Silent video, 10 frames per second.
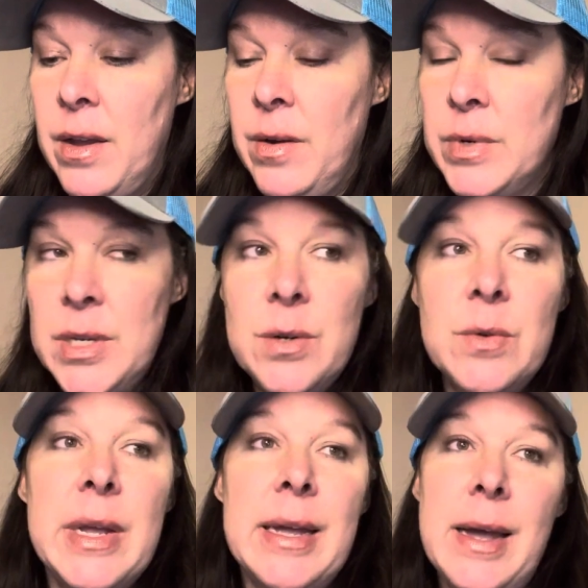Residual
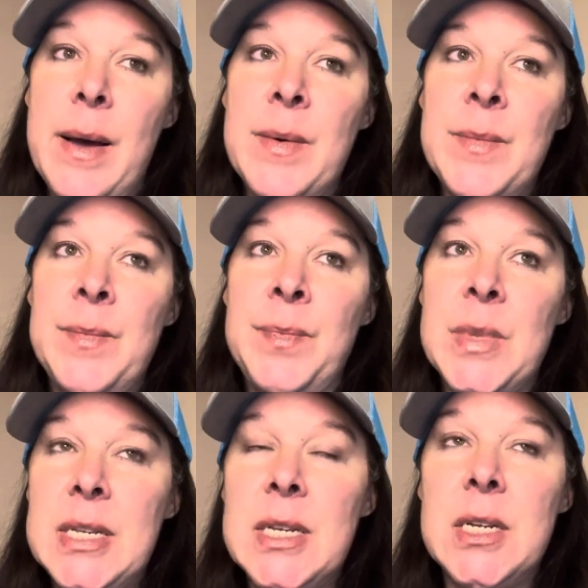income
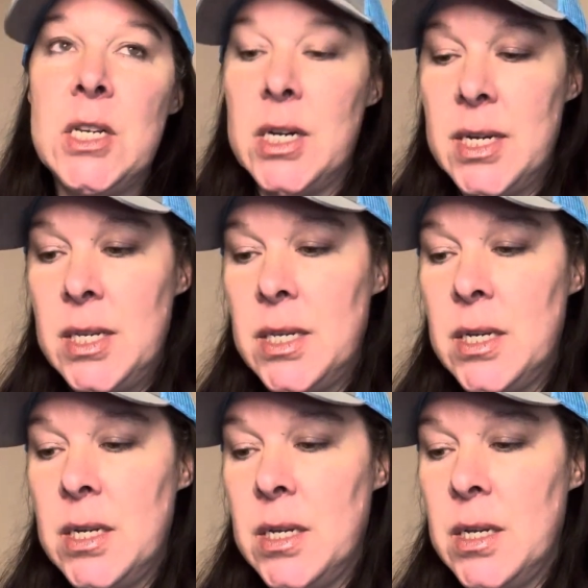isn't just
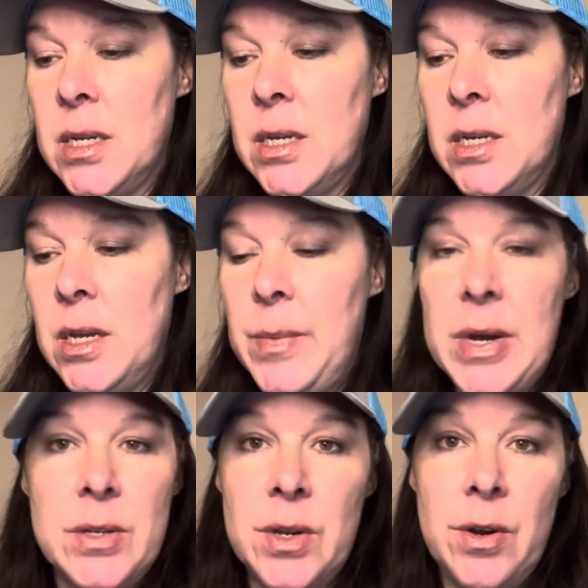
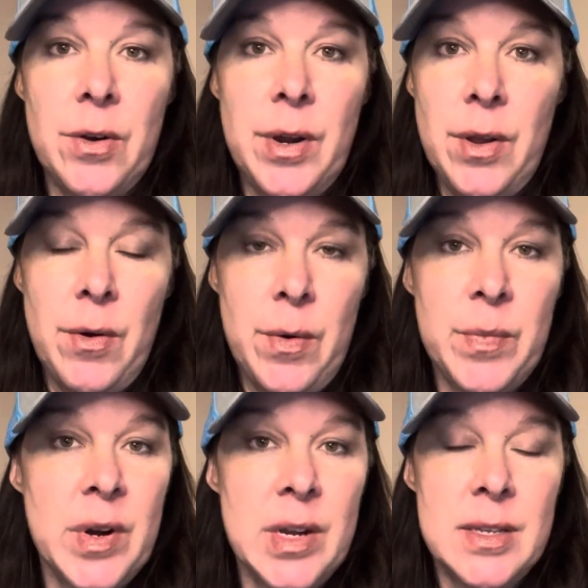about securing your own
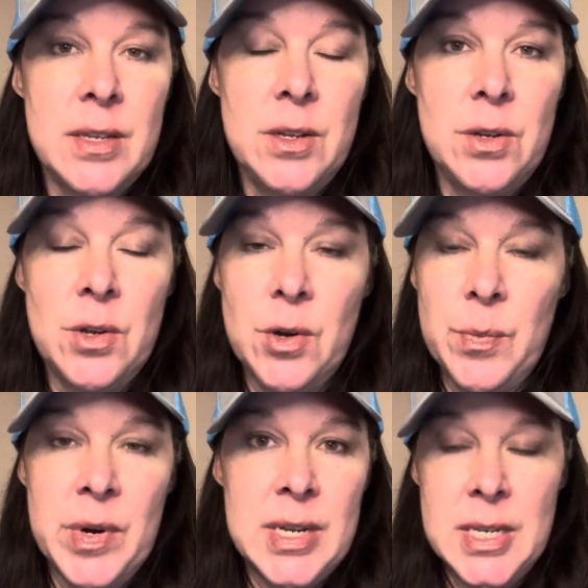pres your
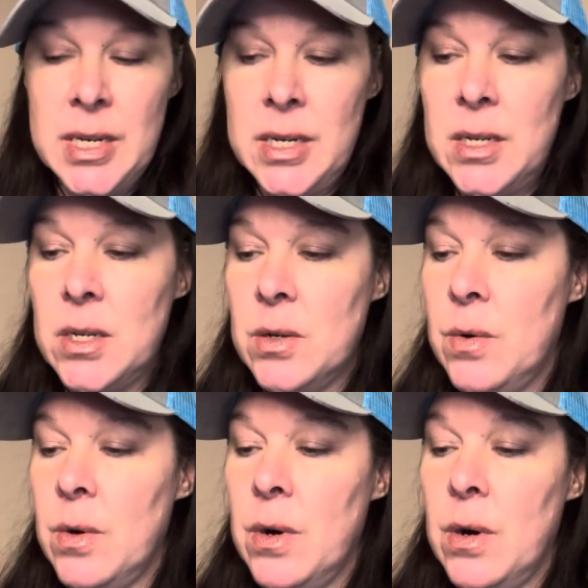present
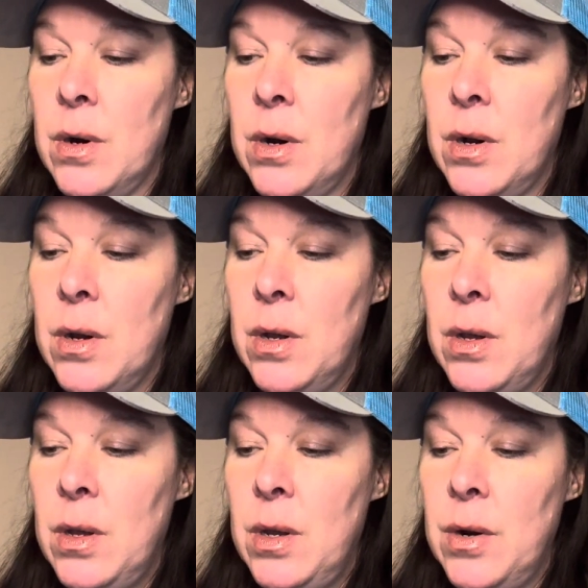or,
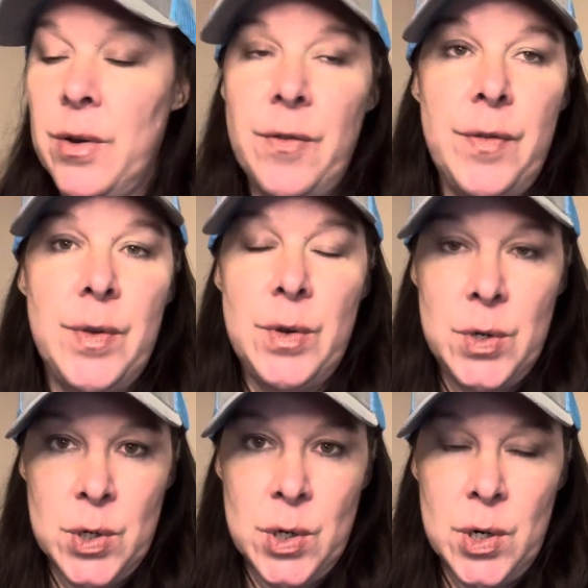you know, your
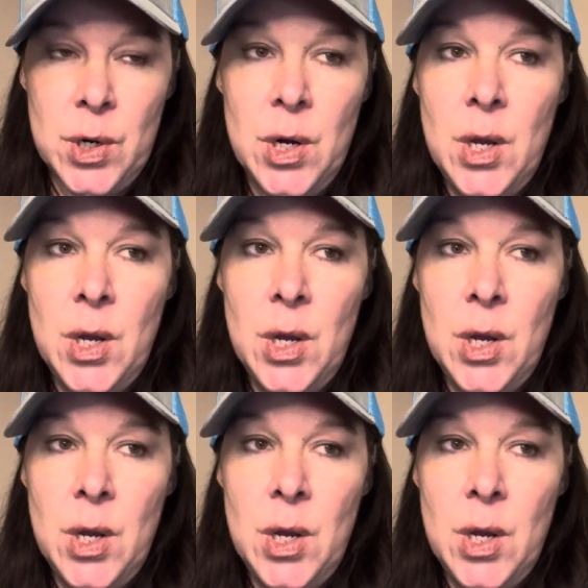future,